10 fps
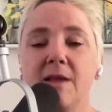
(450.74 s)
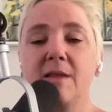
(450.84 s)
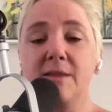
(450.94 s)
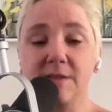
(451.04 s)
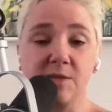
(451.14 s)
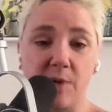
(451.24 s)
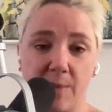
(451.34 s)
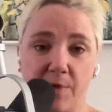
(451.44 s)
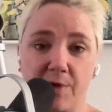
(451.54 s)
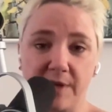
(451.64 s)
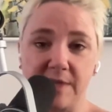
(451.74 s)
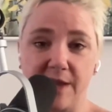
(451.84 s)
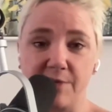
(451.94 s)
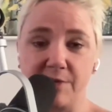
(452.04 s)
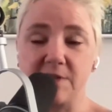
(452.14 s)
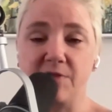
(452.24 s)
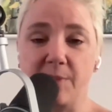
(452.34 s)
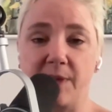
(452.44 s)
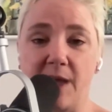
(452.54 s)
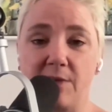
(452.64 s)
This is why Bernie Sanders is
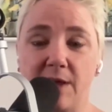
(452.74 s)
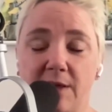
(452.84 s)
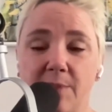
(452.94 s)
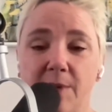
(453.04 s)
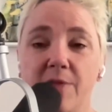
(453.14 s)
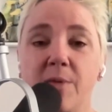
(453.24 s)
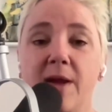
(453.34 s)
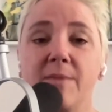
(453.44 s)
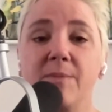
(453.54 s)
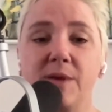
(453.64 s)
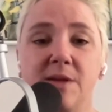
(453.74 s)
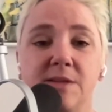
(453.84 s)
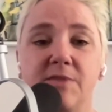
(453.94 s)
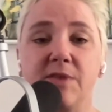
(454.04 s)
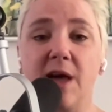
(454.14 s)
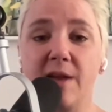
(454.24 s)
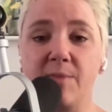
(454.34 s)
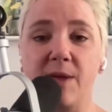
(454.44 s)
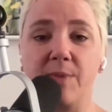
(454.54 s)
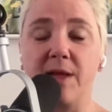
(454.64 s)
flipping out lately, by the way, because if a lot of
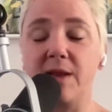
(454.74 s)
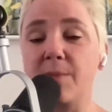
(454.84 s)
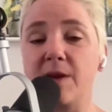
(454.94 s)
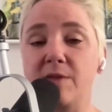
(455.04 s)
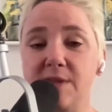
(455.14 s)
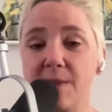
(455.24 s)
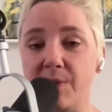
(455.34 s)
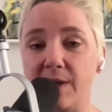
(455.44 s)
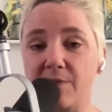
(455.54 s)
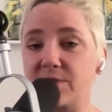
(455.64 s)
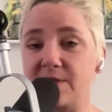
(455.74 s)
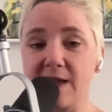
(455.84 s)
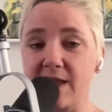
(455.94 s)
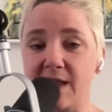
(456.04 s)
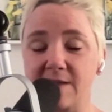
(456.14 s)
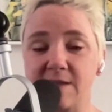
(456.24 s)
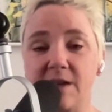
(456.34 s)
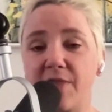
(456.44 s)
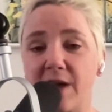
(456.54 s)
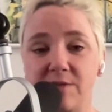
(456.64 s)
people end up on Ozempic for decades at
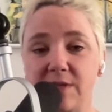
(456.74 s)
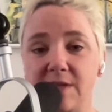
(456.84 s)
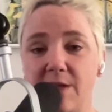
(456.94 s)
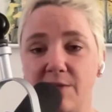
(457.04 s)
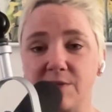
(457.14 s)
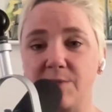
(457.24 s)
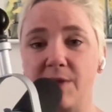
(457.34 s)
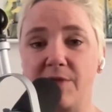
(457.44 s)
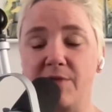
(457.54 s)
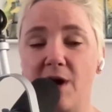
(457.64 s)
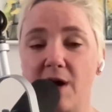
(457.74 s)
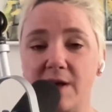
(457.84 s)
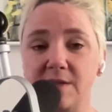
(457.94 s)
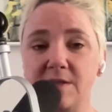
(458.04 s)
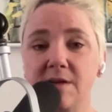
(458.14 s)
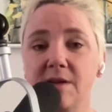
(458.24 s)
$1,000 a month of cost,